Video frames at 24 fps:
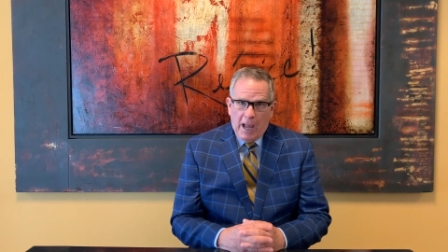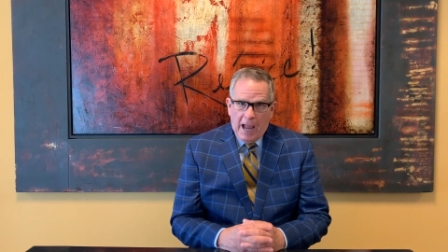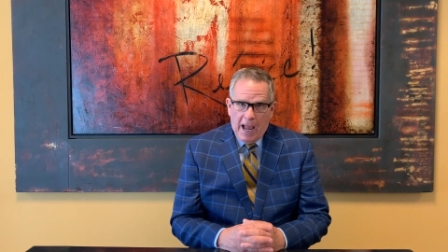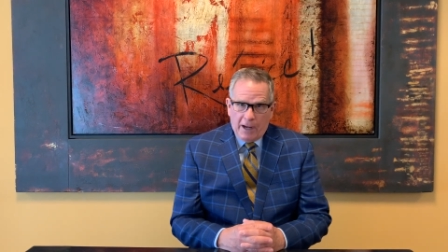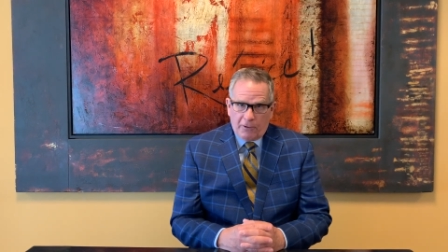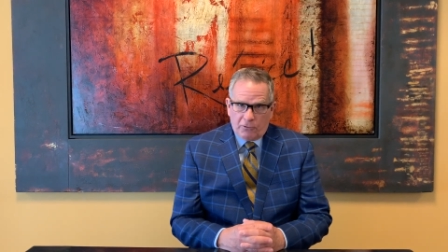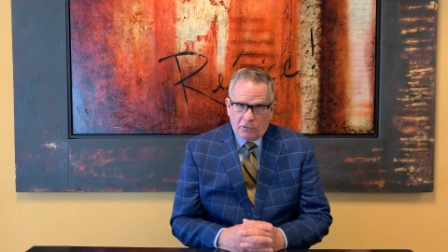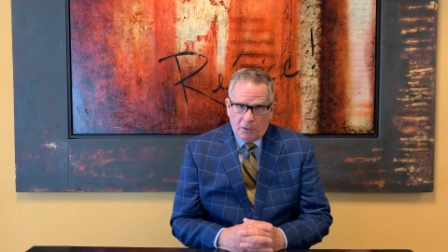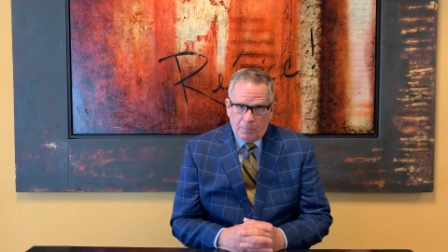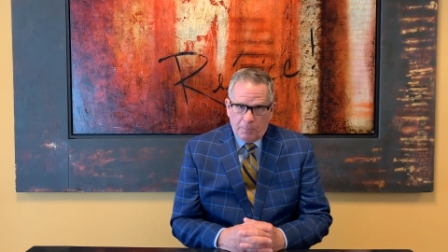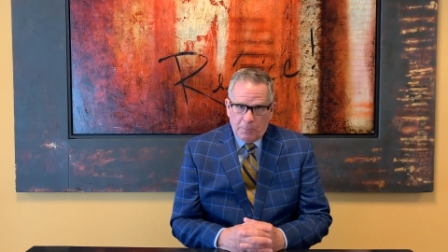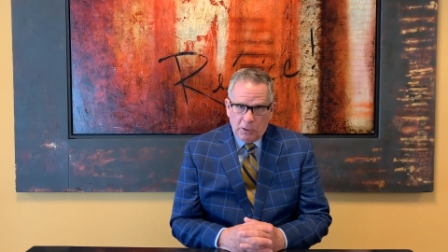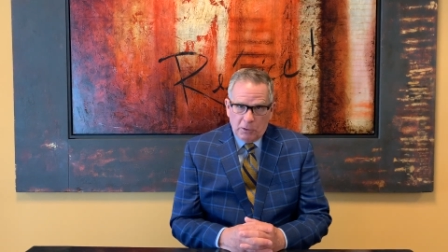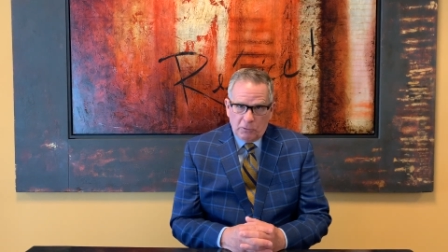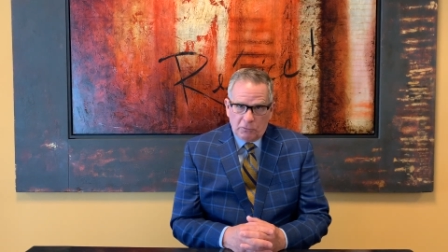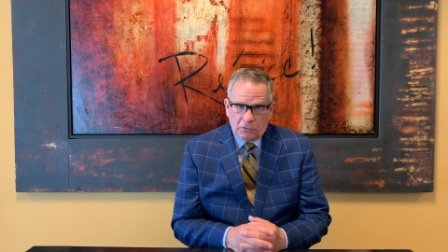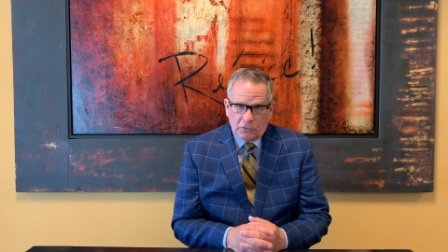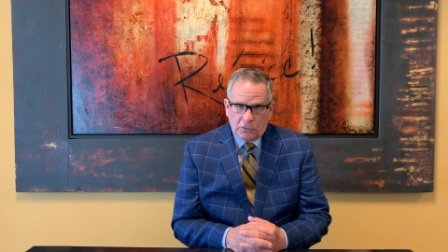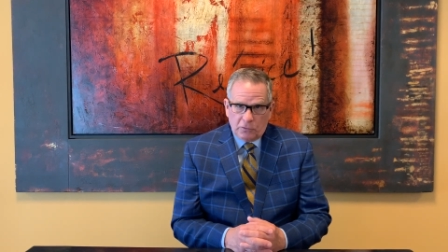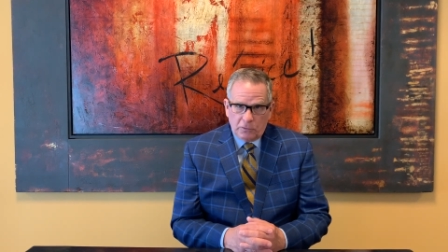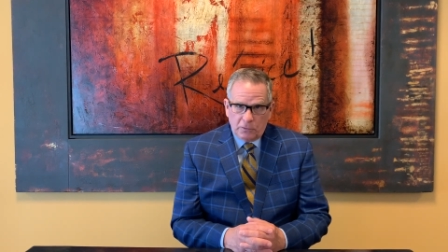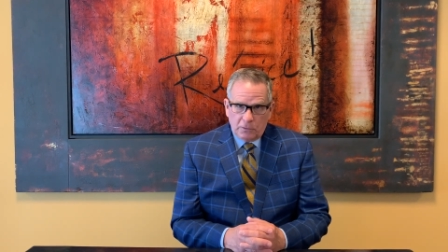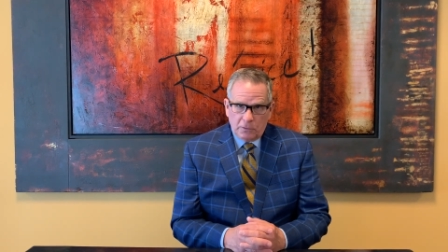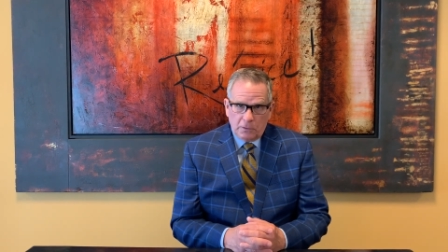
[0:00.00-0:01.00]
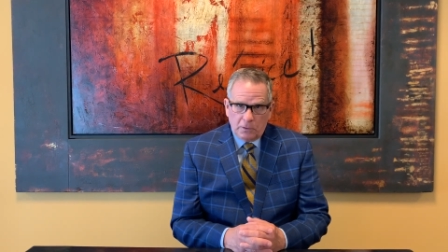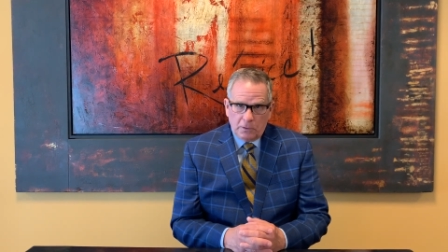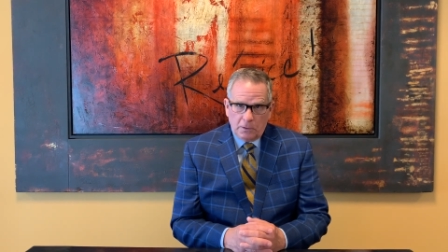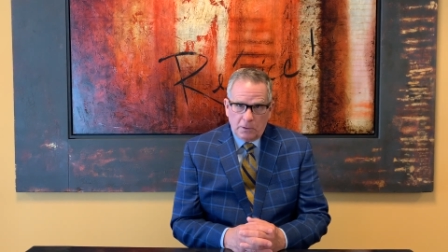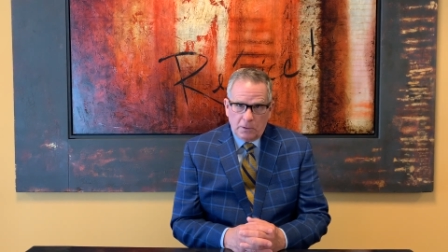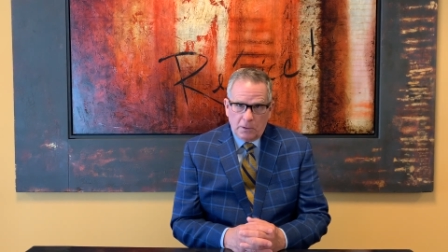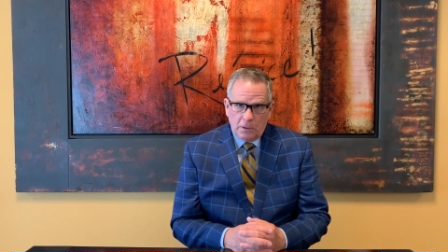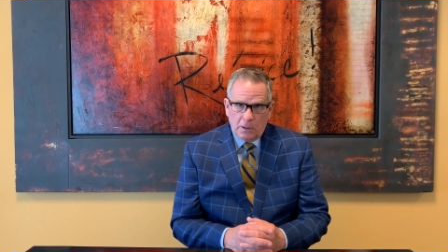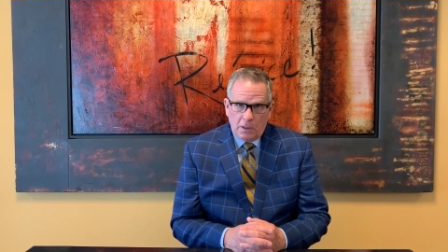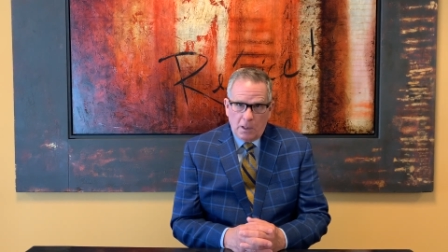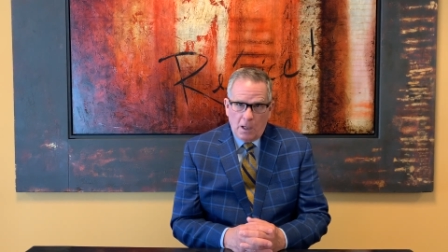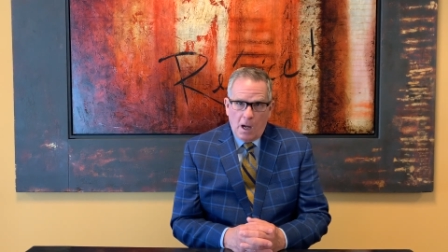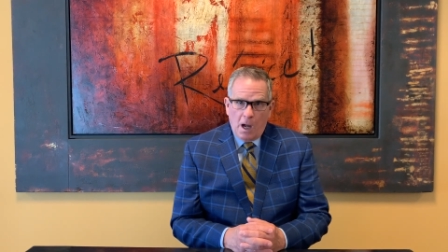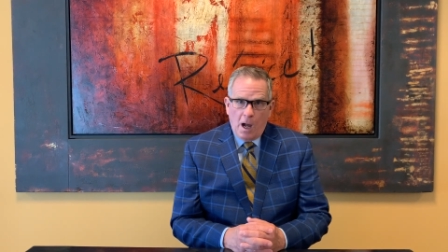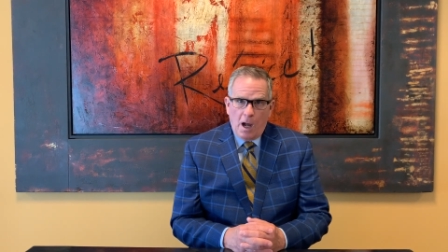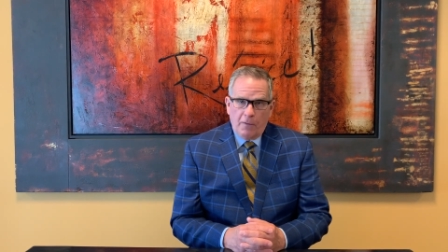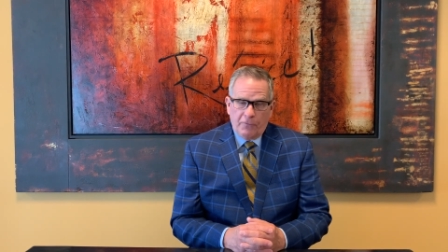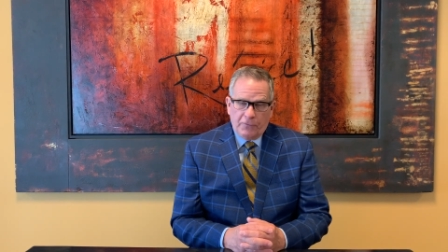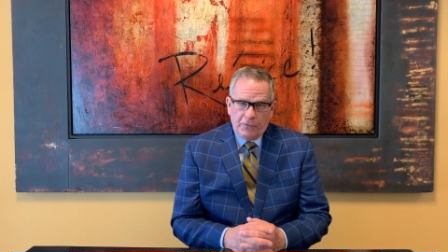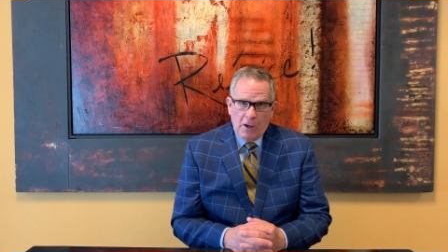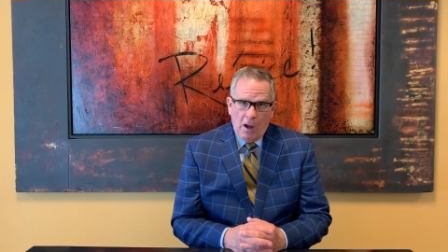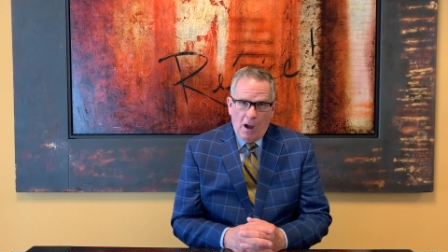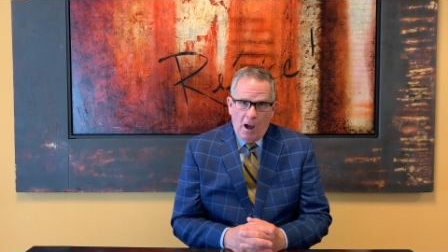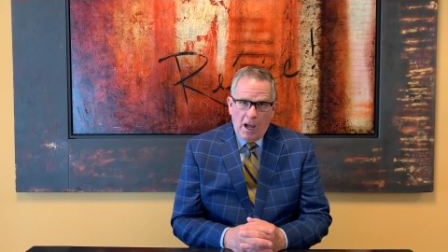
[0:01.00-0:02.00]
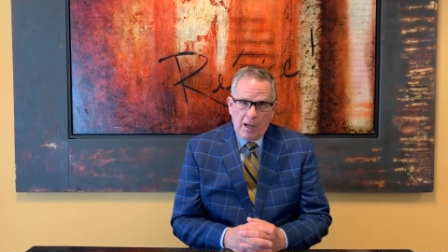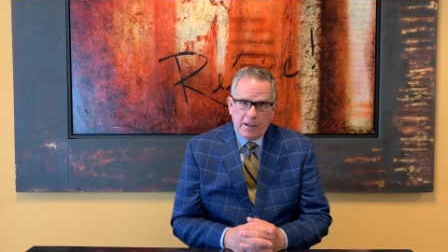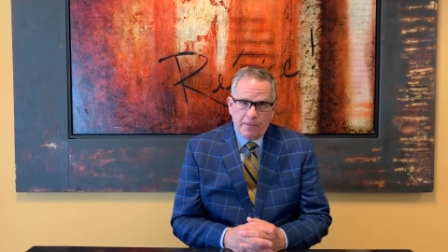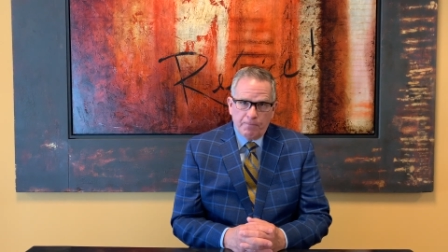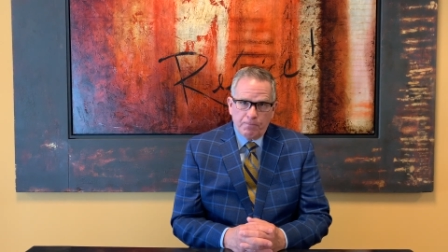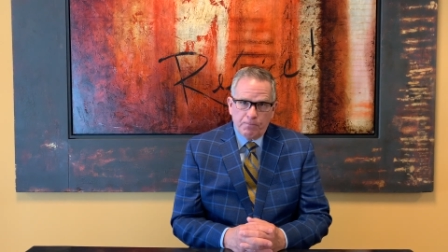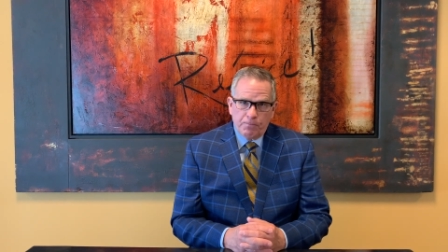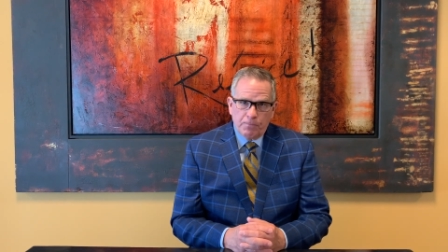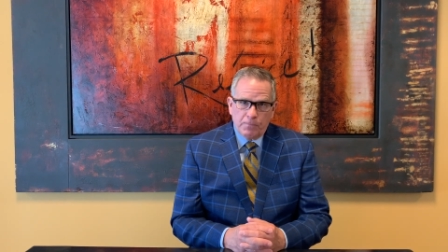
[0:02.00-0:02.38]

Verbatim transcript: attributes of God.